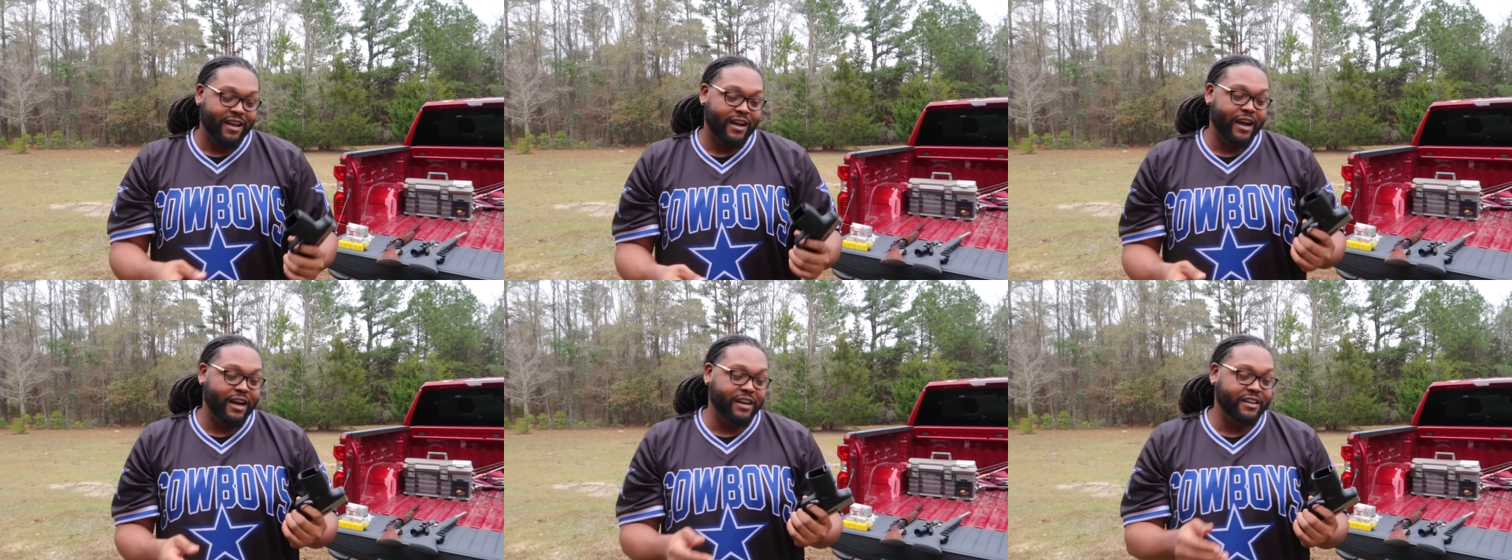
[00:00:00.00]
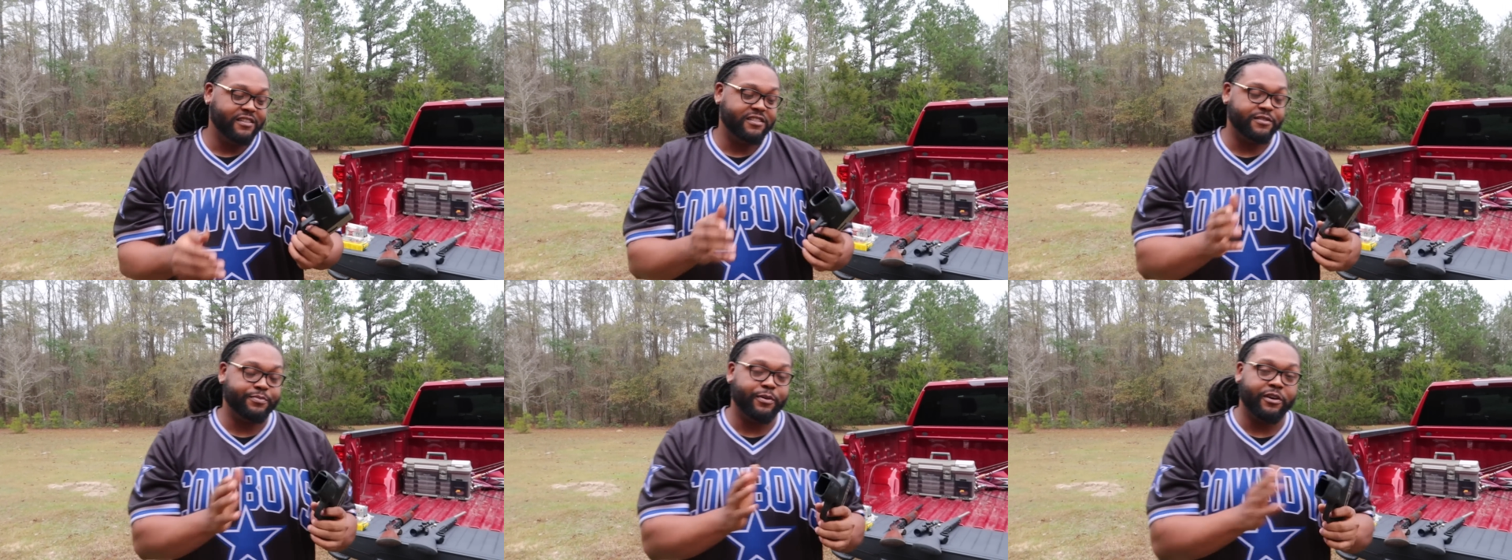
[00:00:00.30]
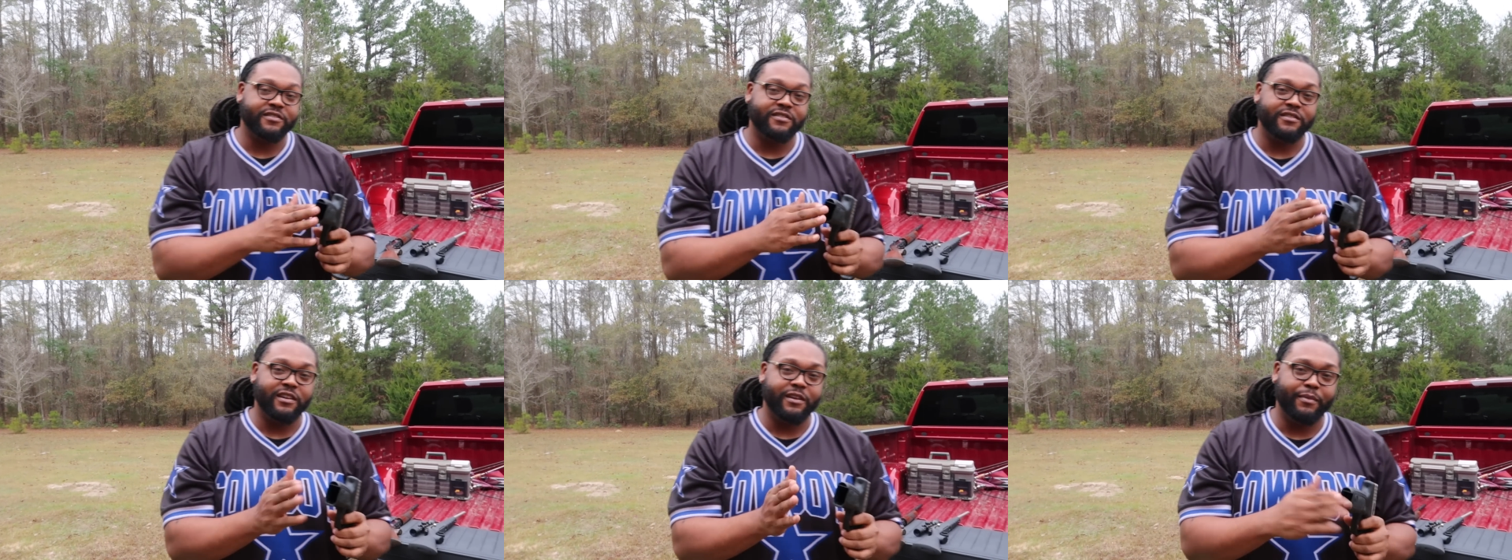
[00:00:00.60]
This is
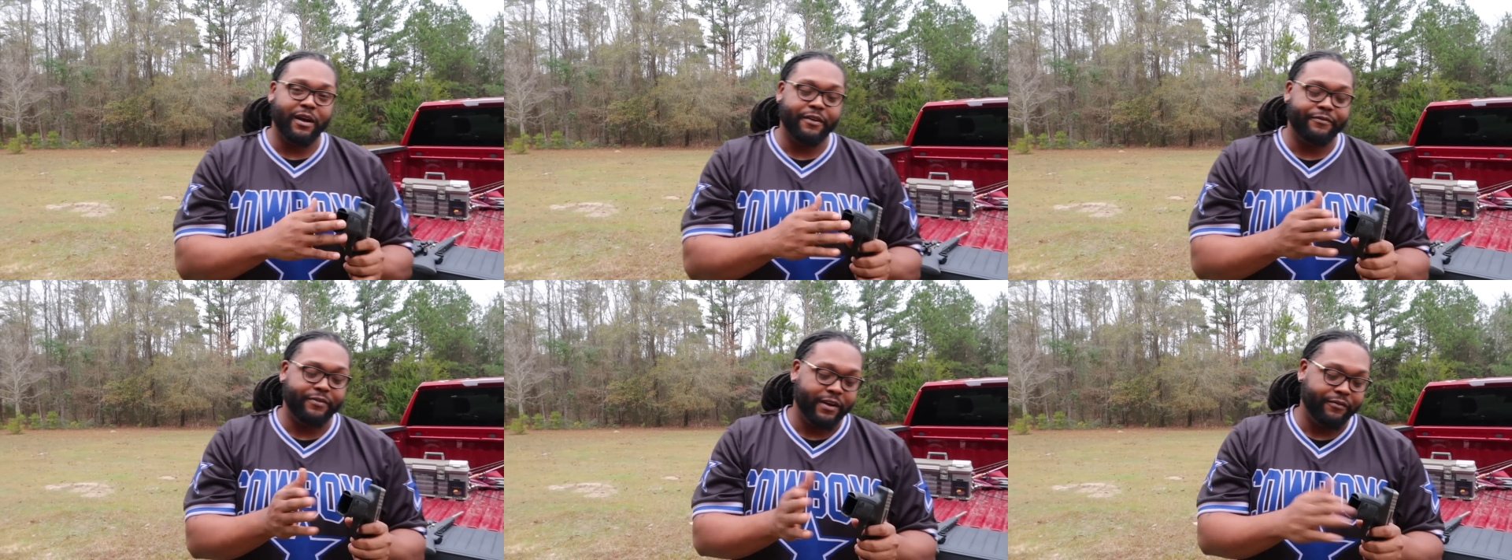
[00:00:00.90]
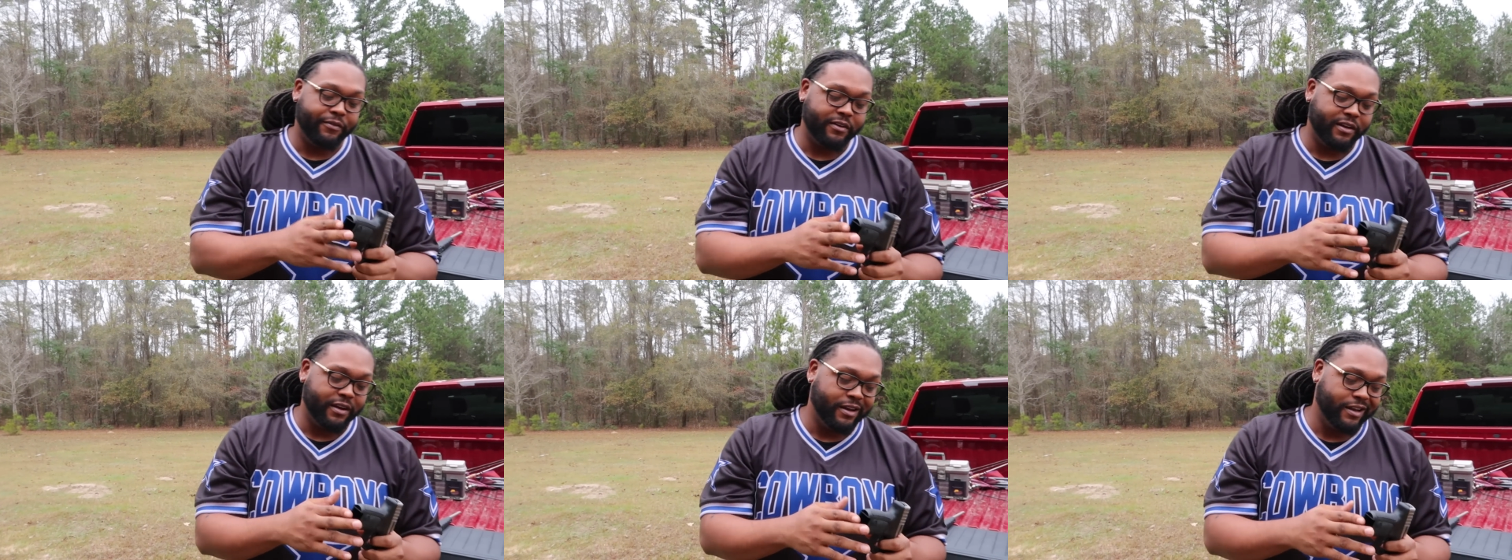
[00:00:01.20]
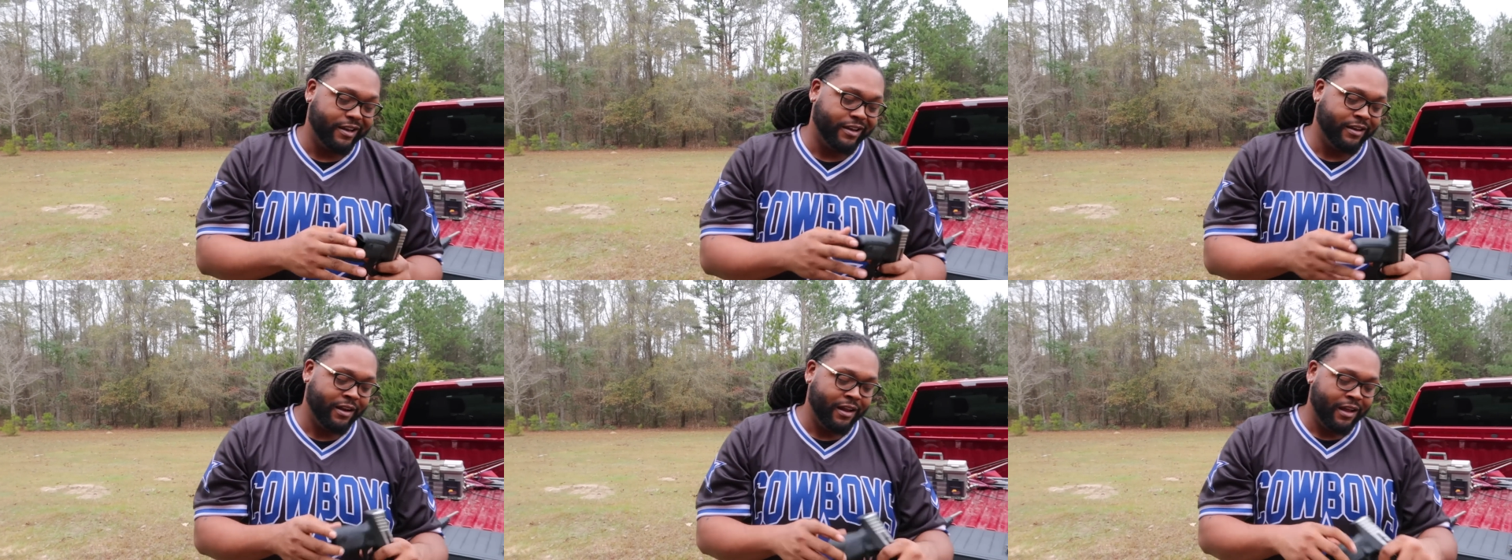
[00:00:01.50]
personally my favorite
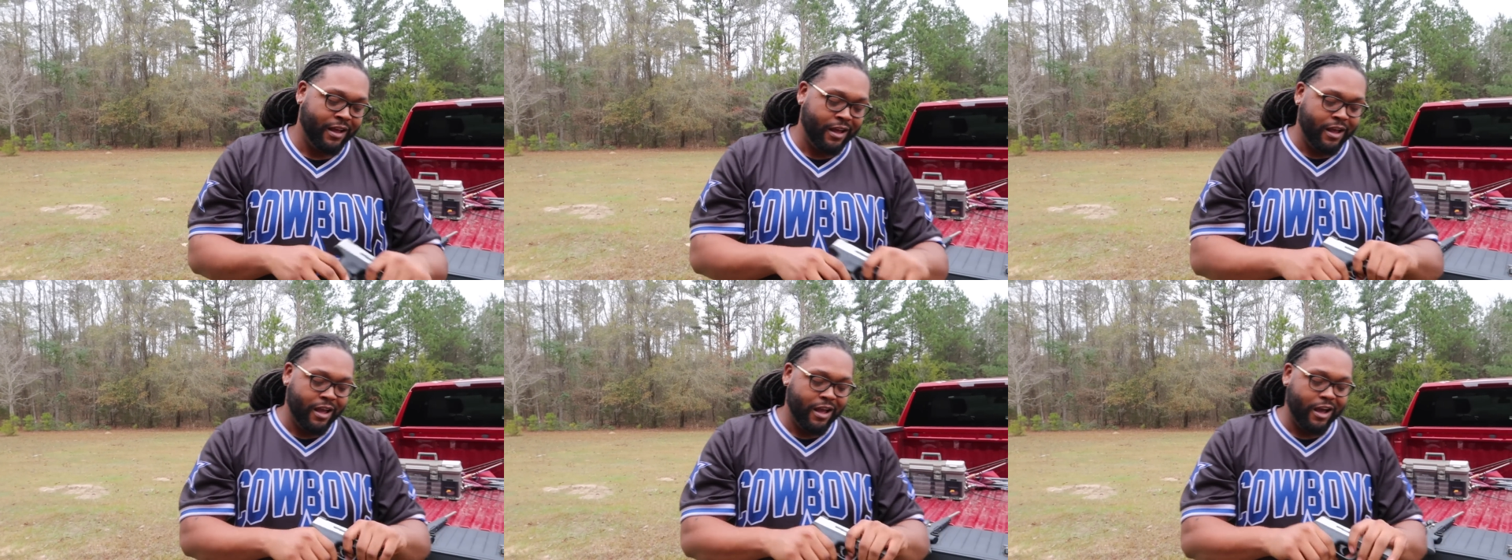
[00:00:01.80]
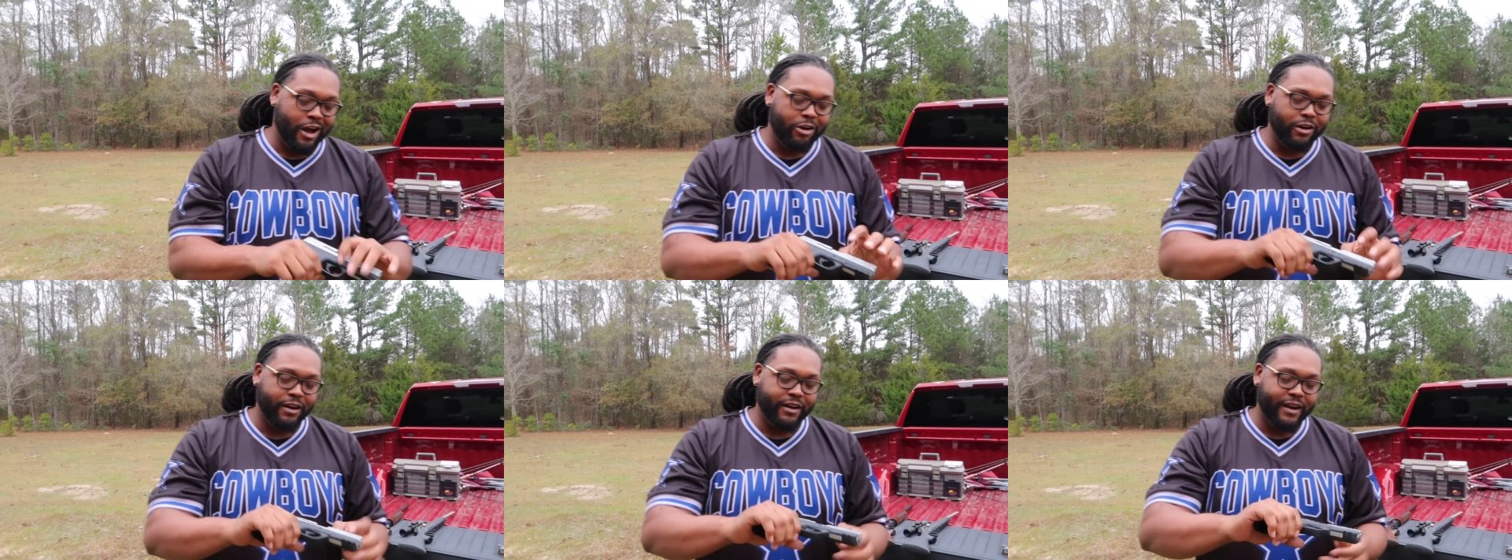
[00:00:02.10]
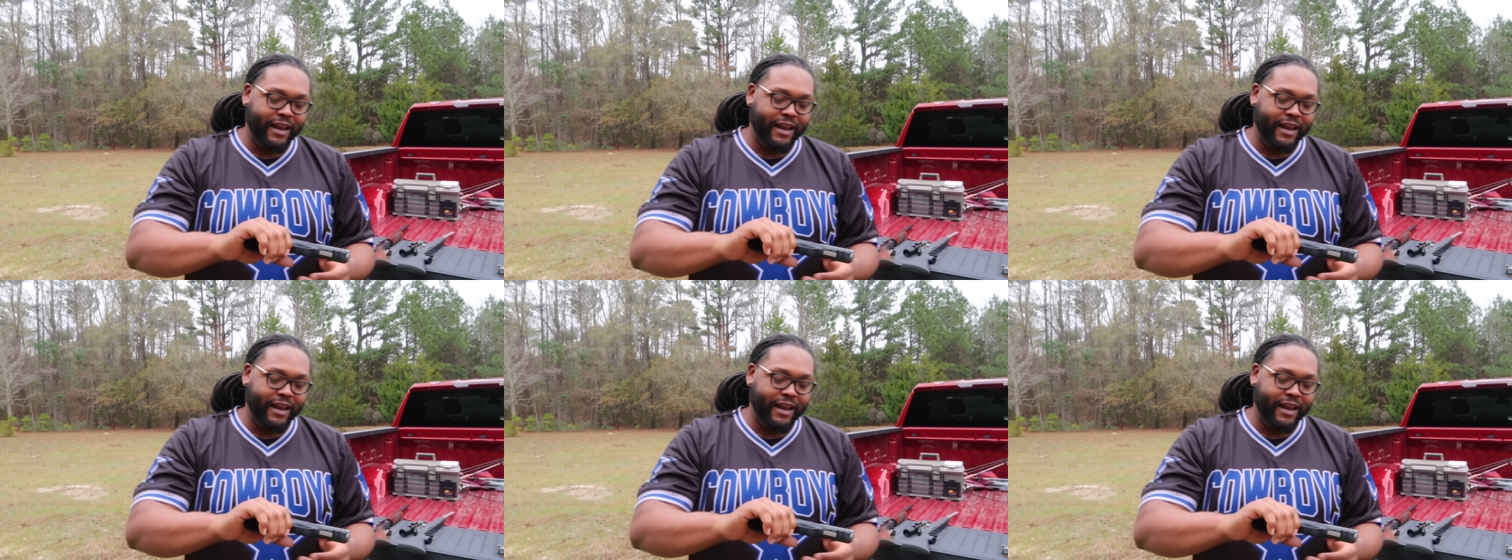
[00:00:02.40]
gun. Only